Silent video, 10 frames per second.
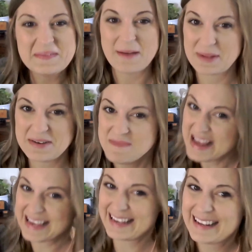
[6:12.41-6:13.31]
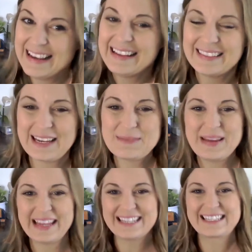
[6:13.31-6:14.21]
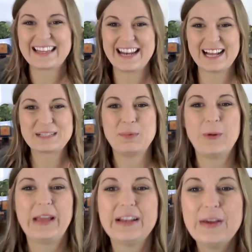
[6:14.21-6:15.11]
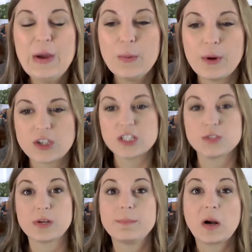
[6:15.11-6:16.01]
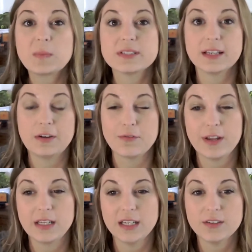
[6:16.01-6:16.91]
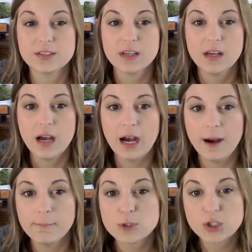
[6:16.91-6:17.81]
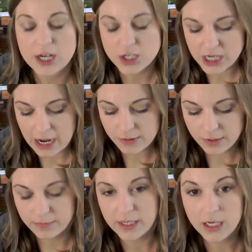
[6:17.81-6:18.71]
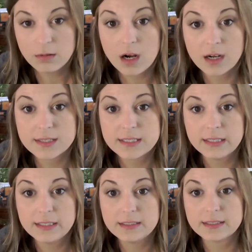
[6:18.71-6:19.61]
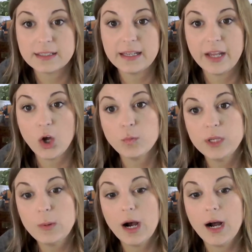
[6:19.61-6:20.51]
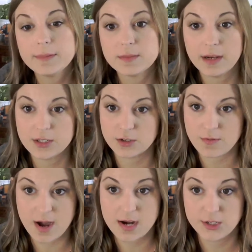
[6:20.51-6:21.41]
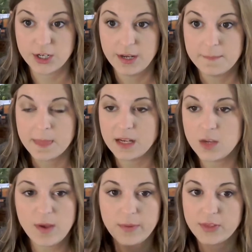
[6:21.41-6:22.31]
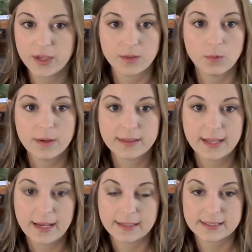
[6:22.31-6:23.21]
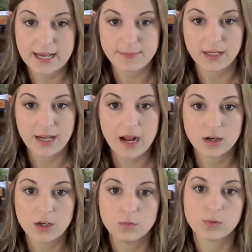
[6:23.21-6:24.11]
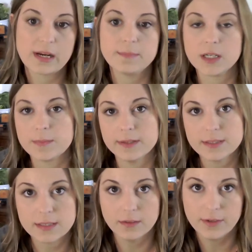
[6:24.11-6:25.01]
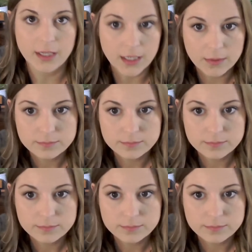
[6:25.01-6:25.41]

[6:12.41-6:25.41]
I'm going to make it lead me into the next point, which is repurposing your videos. Stretching out your video content can help you optimize your reach. And you may be thinking, well, what the heck does that mean? How do you repurpose a video?